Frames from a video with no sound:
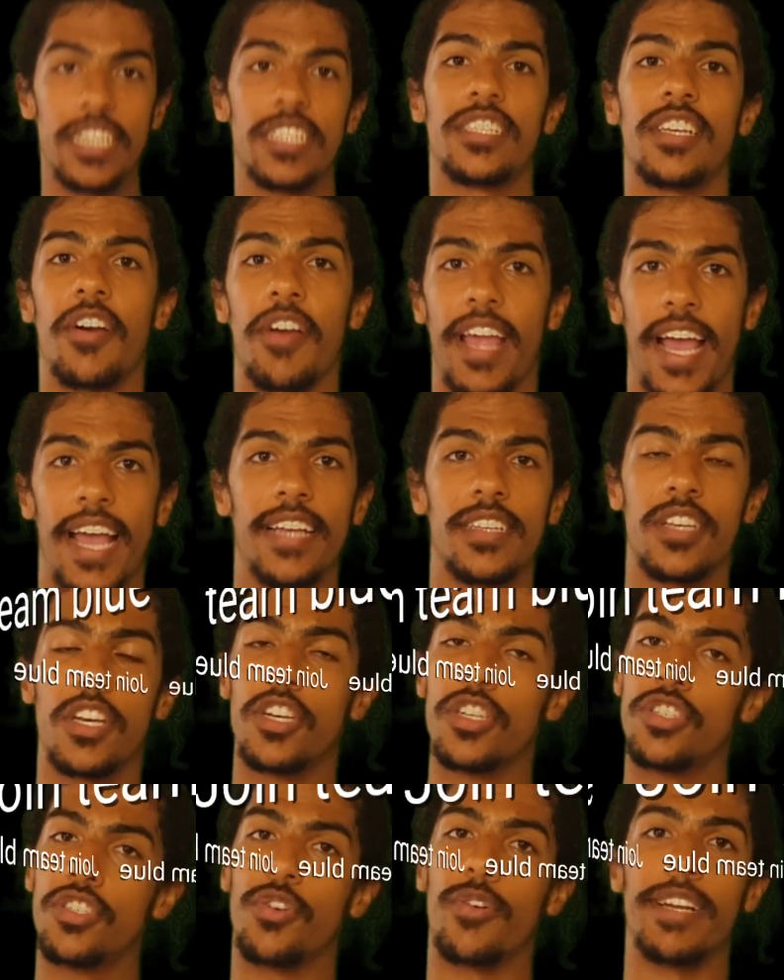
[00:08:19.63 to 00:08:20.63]
So guys,
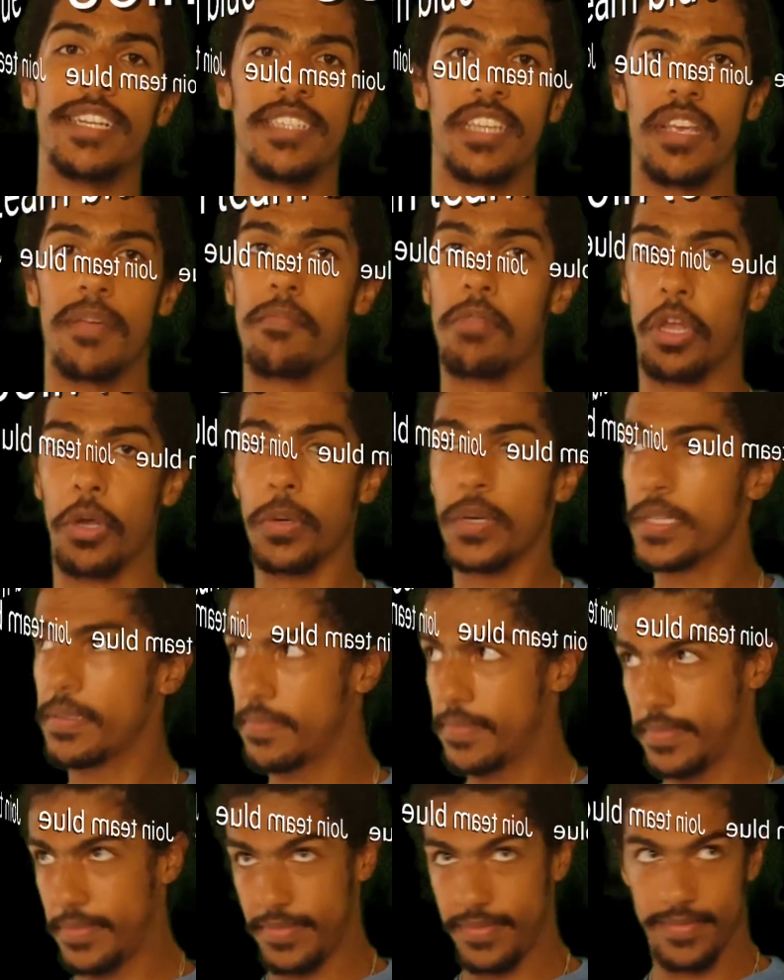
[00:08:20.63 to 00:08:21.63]
join Team Blue.
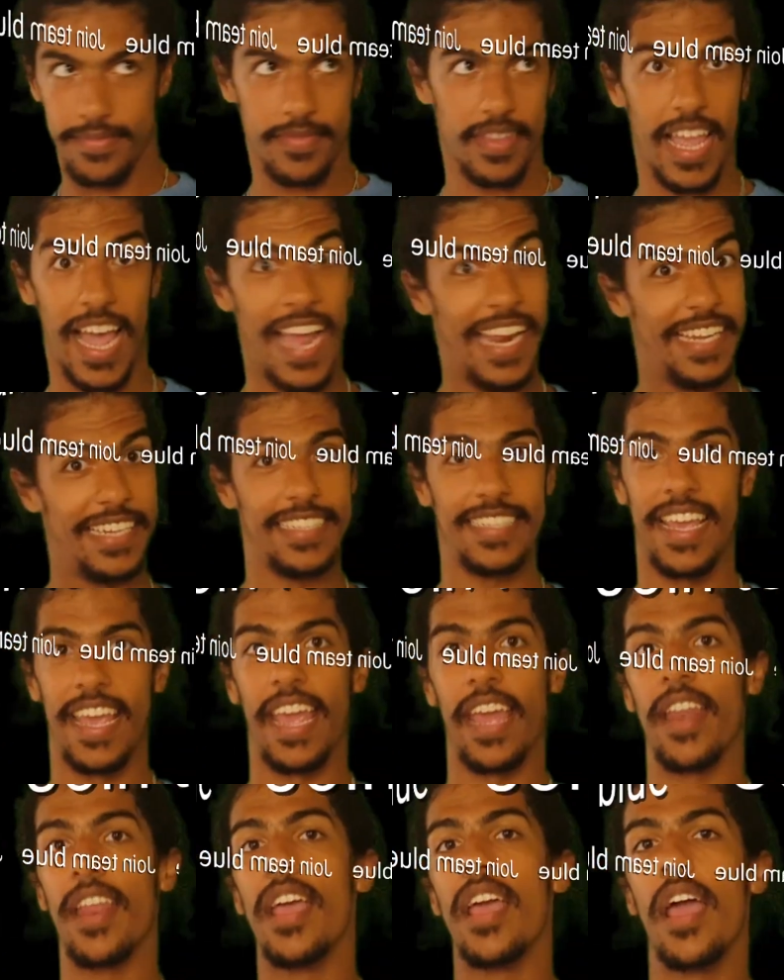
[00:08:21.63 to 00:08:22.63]
I didn't say
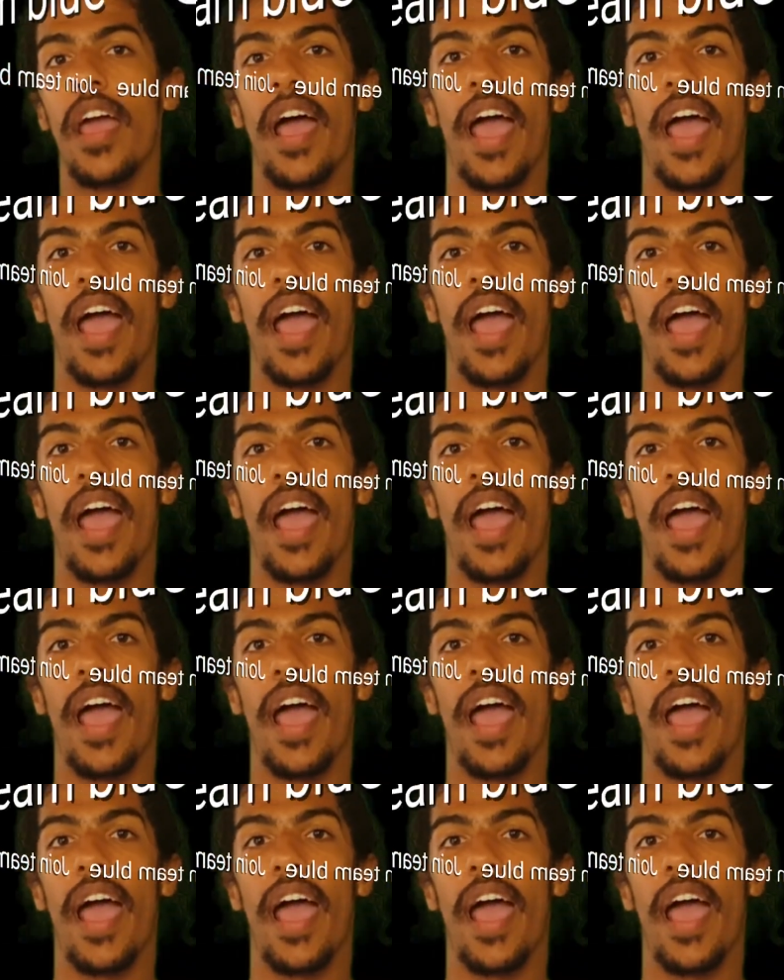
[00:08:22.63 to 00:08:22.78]
it.